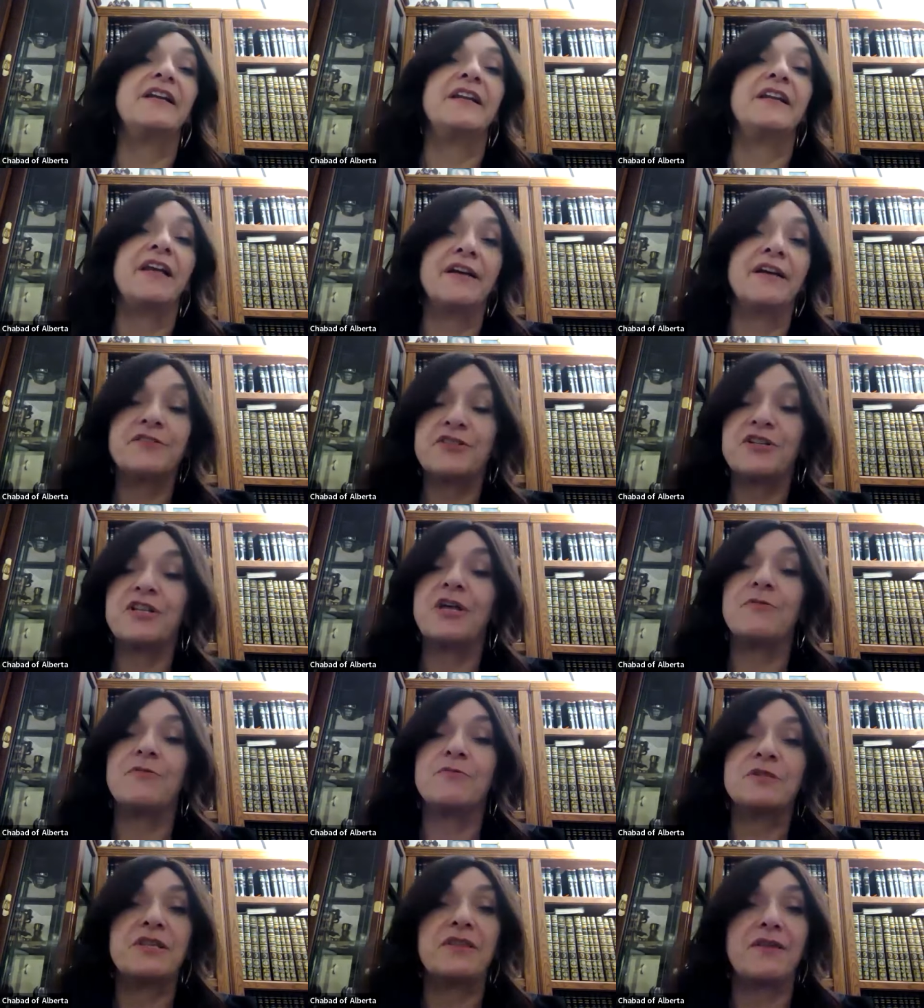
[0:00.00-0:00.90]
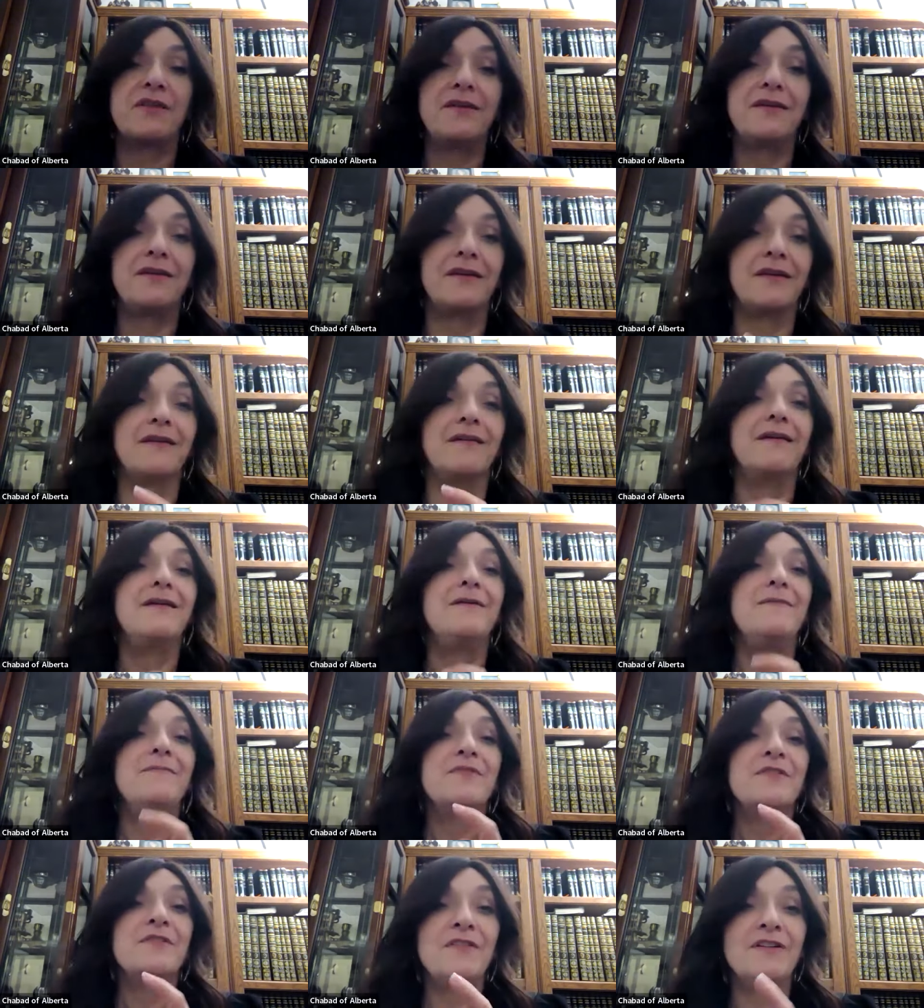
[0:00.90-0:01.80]
And actually, I was thinking,
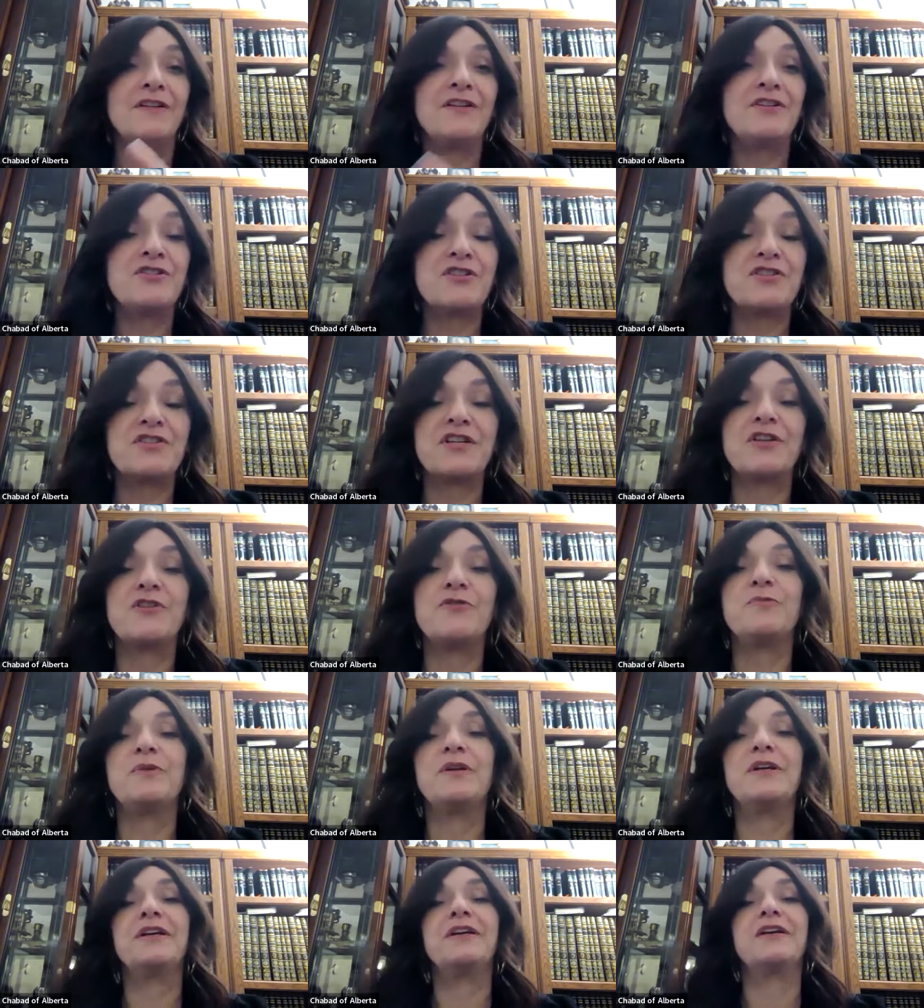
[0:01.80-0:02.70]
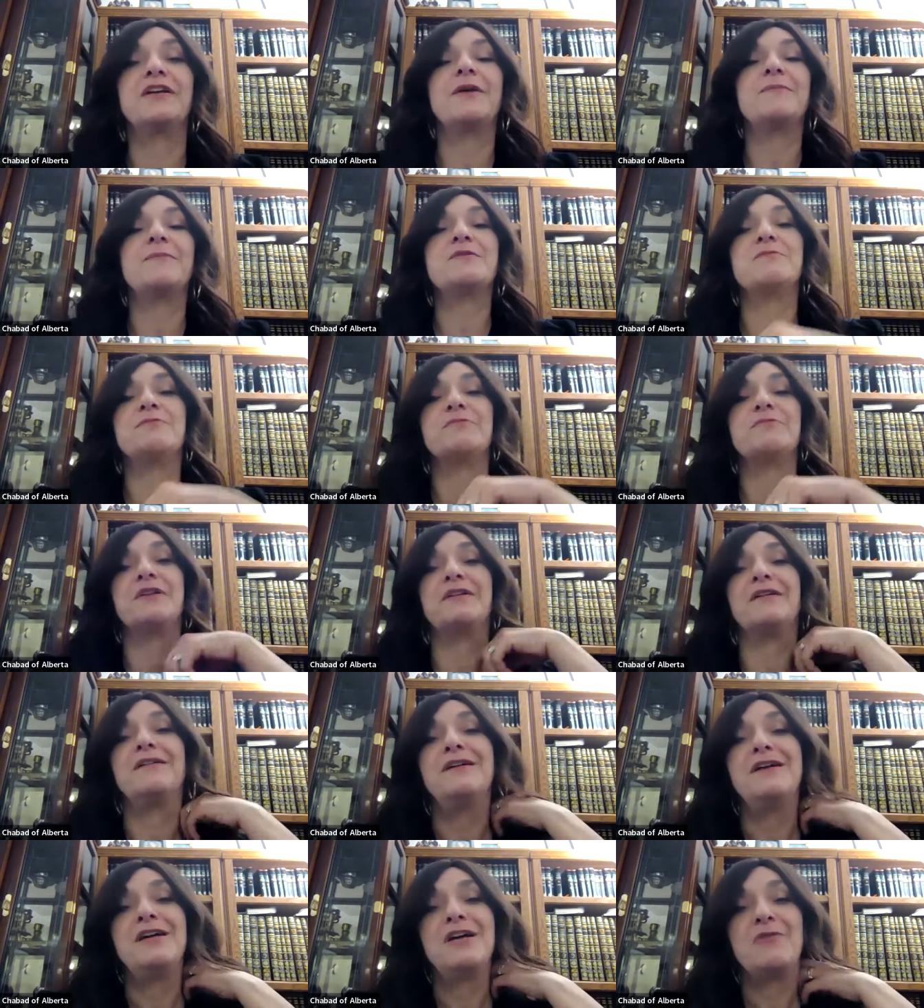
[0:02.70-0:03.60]
very interesting you bringing it up,
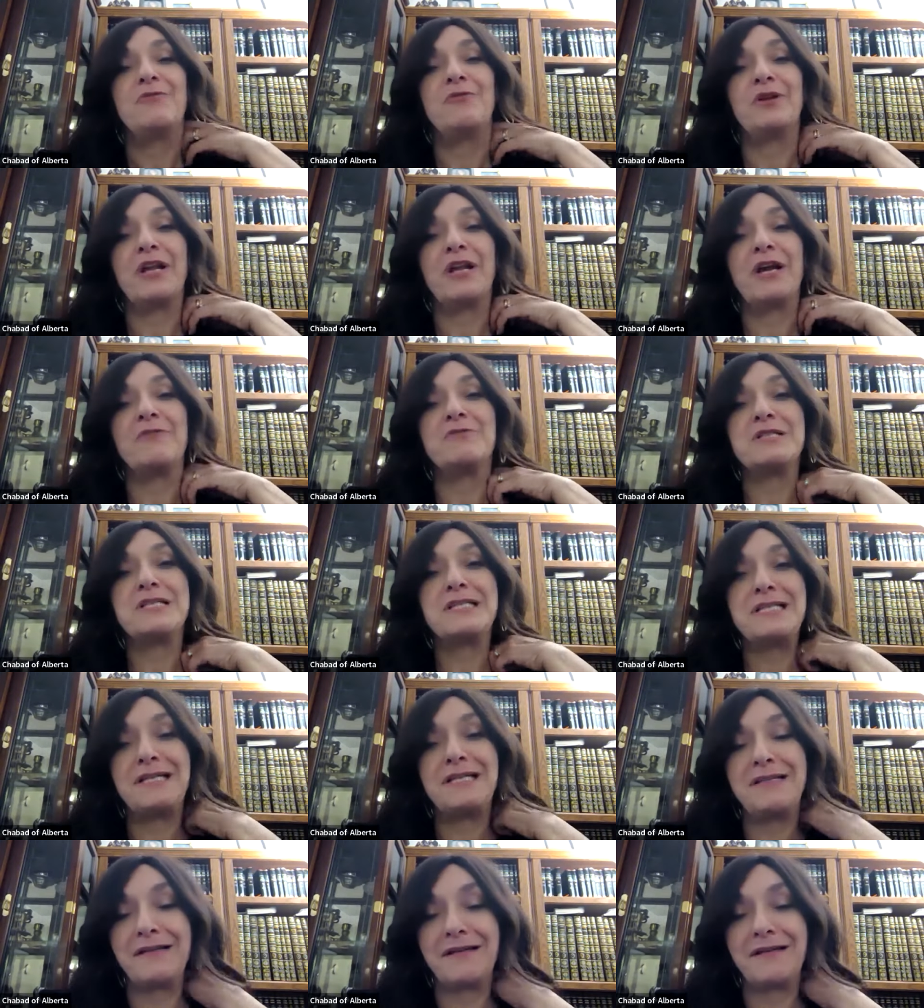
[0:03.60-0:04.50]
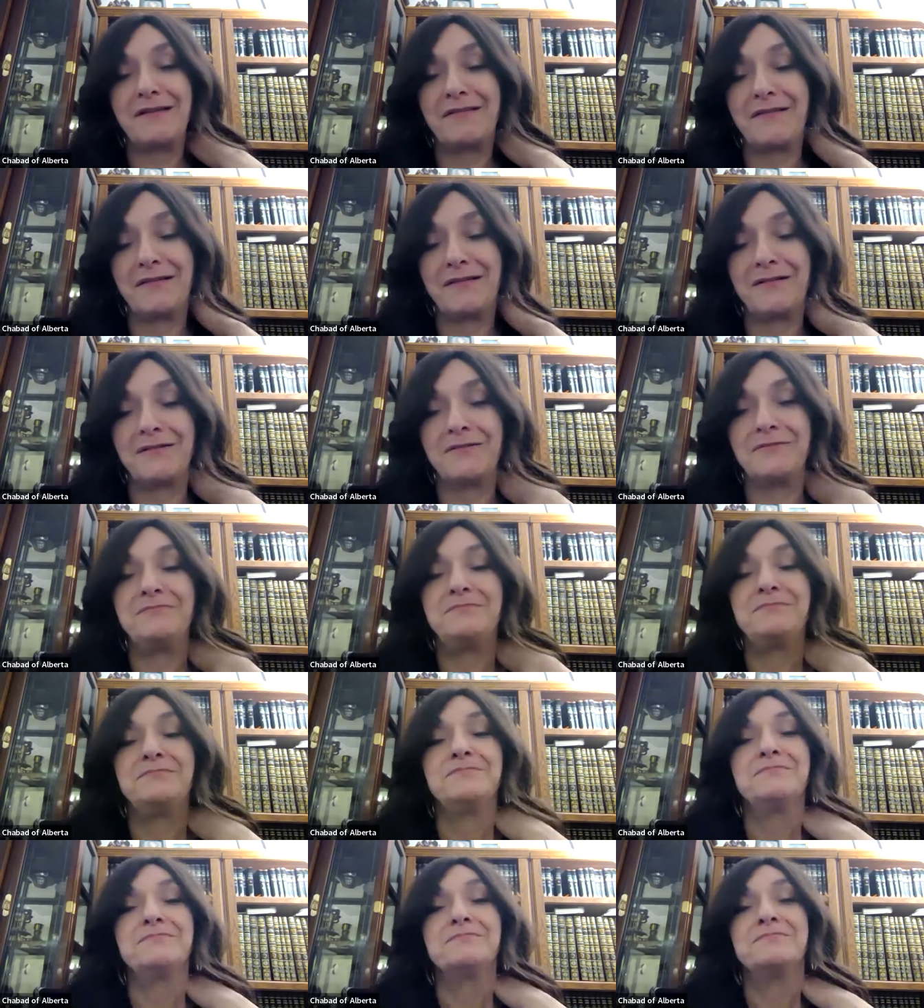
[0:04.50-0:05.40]
Sabrina, when I was sitting at the
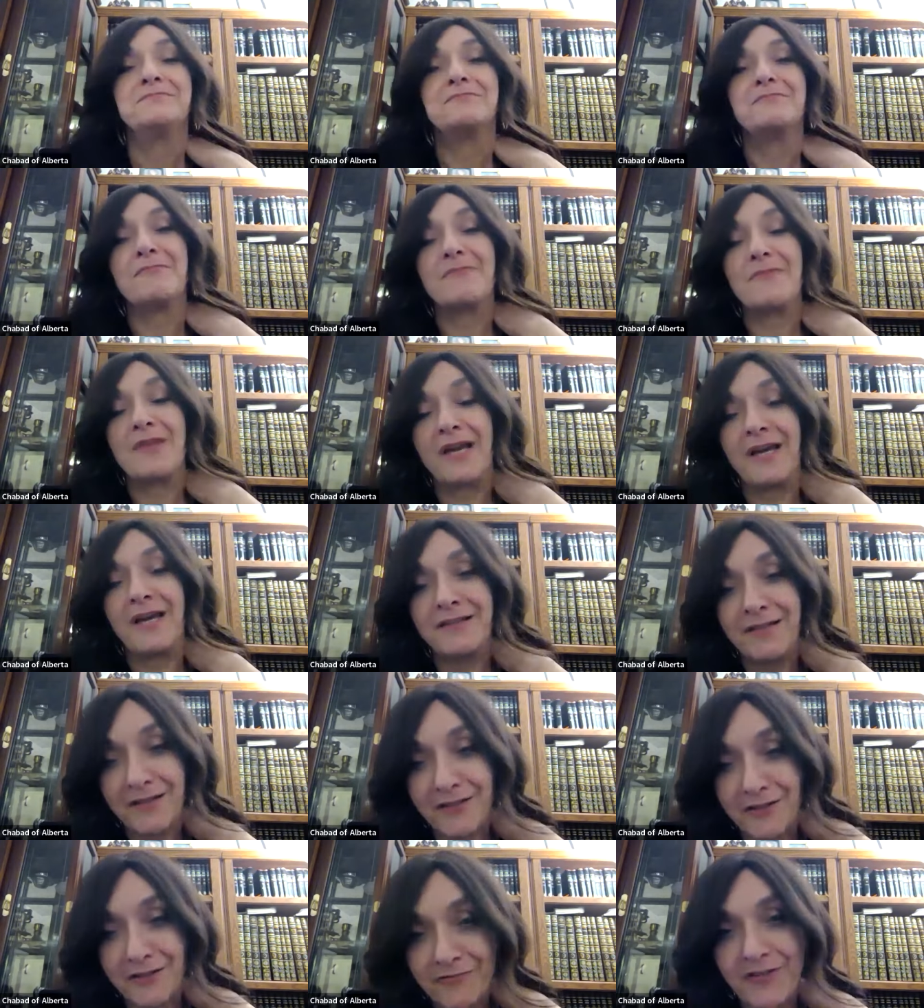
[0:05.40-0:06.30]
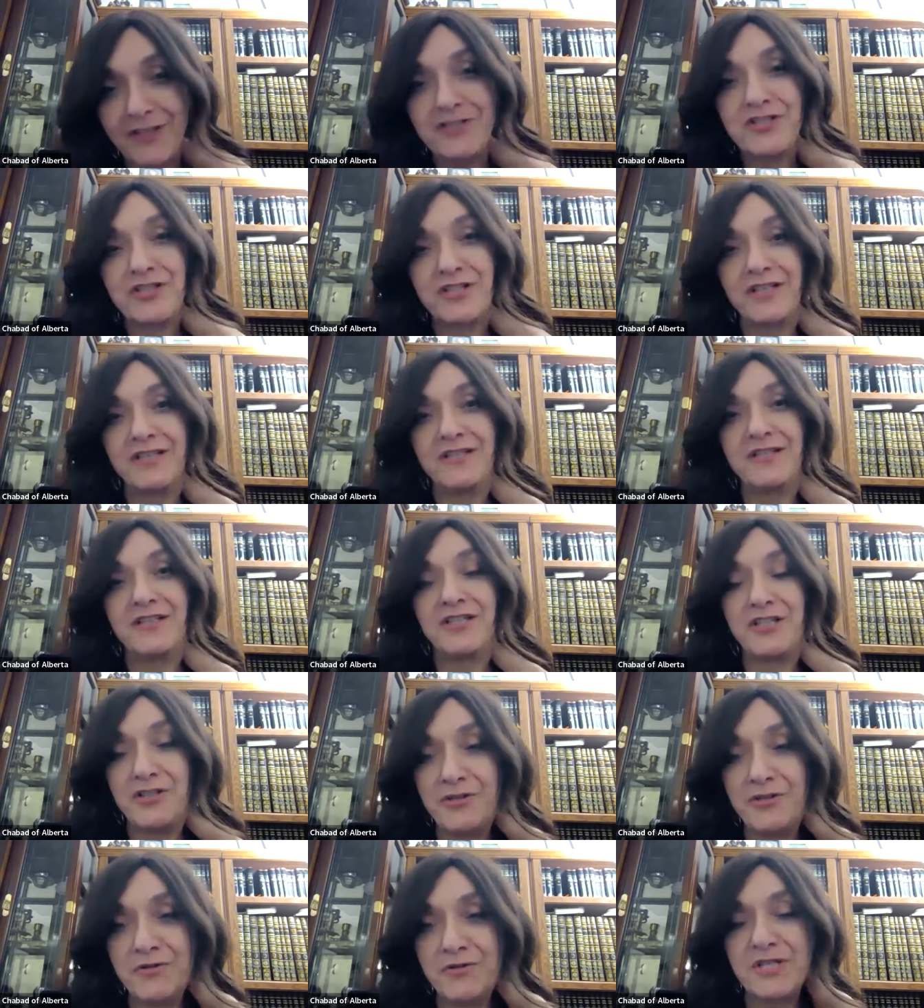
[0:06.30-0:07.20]
at the convention, at the
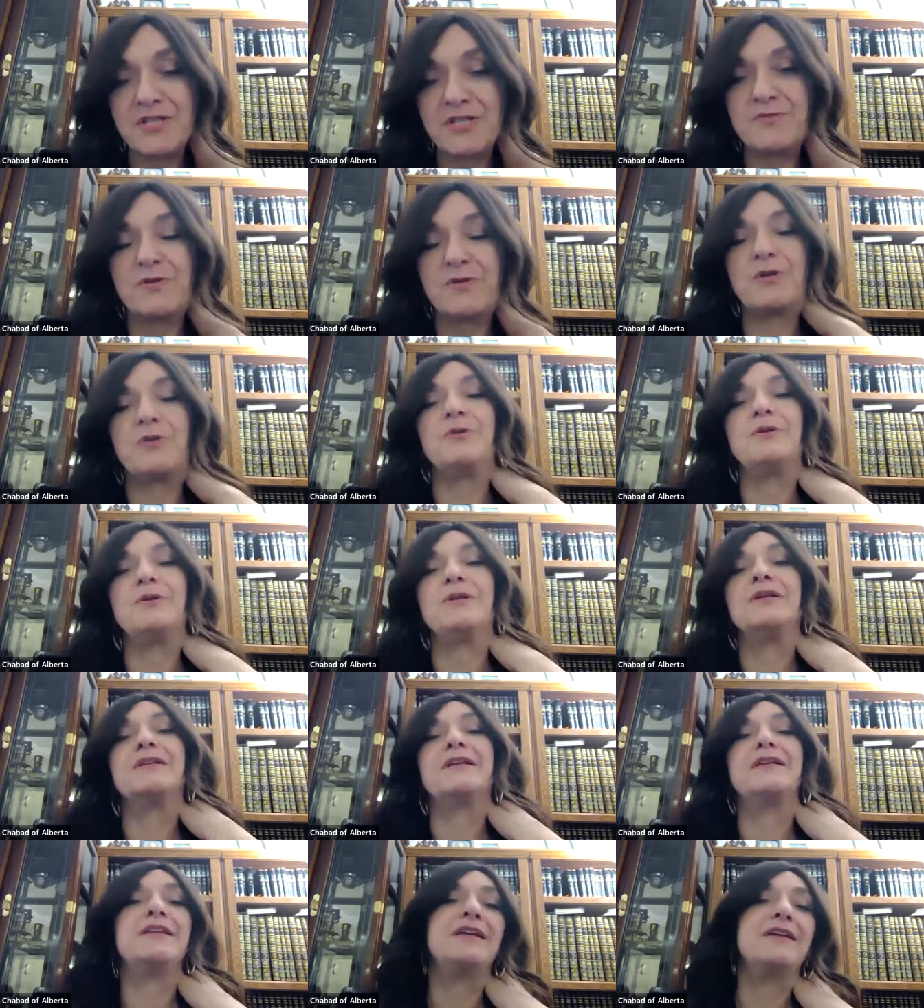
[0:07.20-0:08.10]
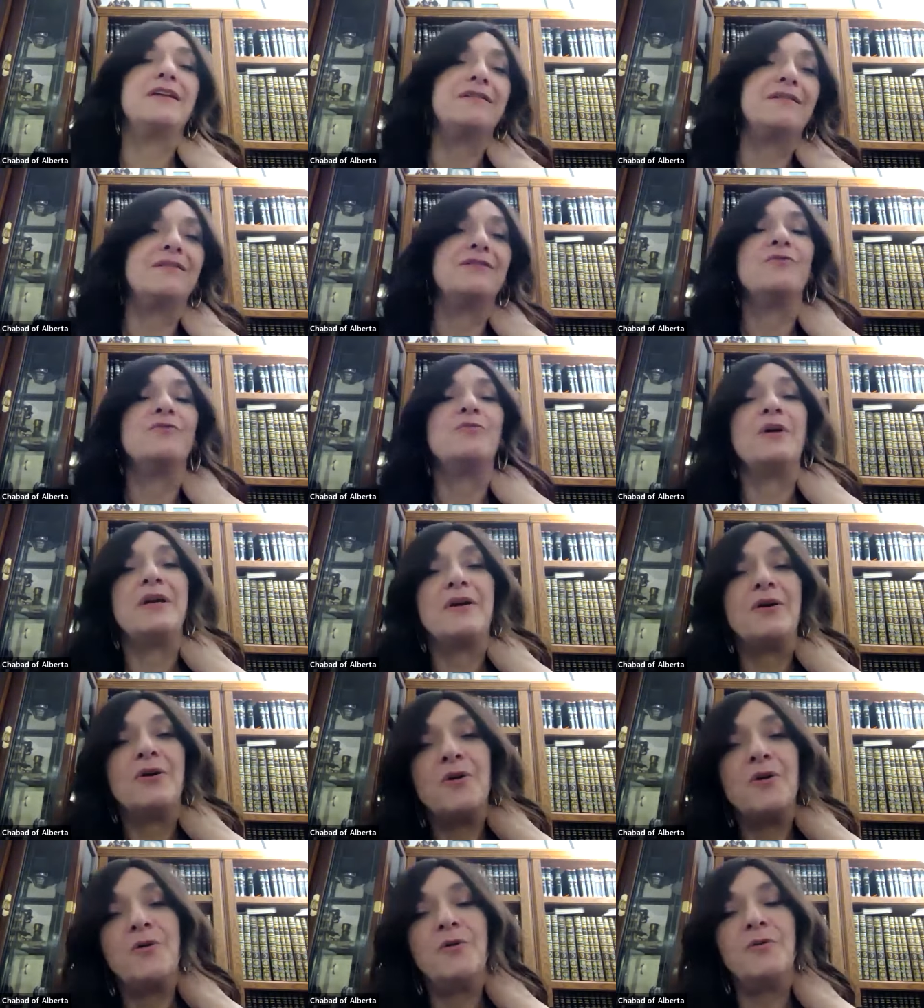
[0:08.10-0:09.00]
kinus, as we call it, and then on the way
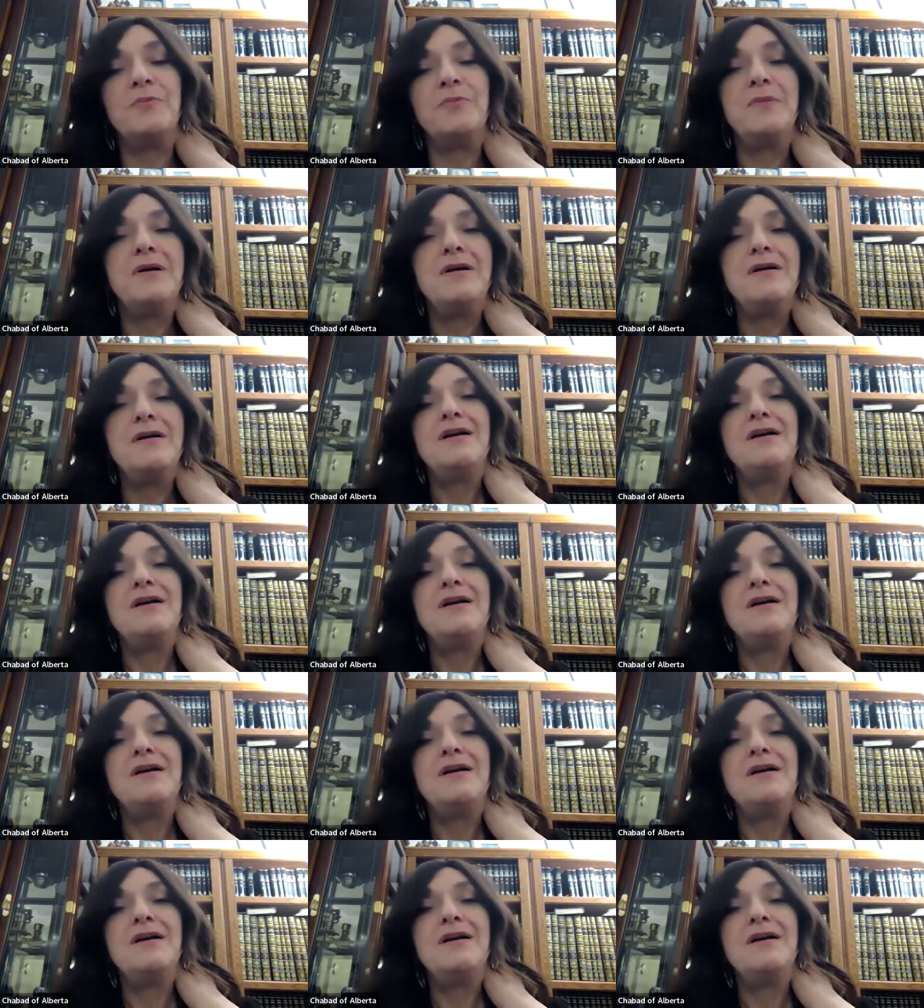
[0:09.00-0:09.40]
home,